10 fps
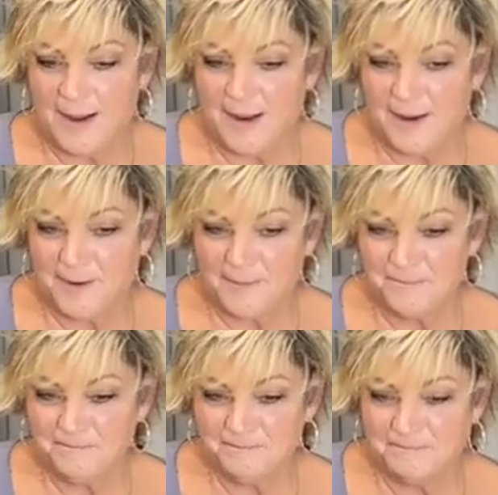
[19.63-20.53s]

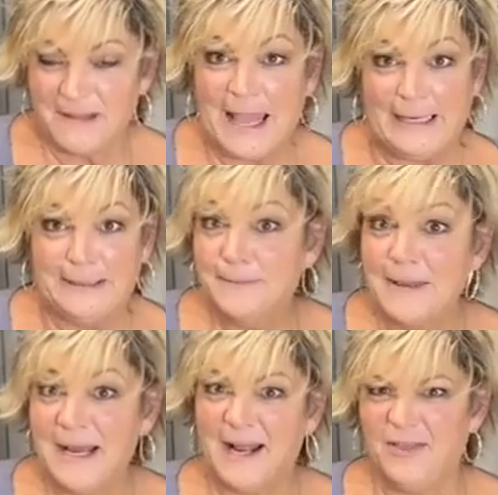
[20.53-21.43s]
item,
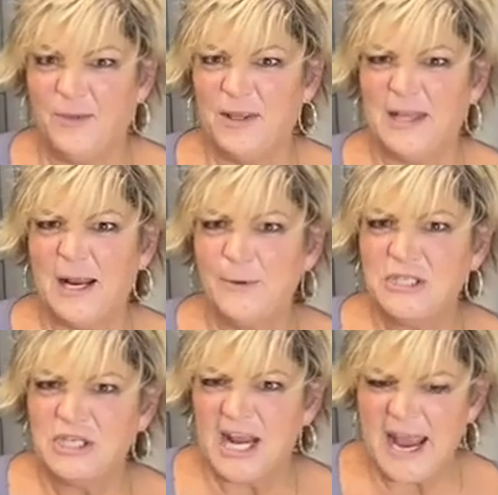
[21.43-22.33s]
and I thought that I would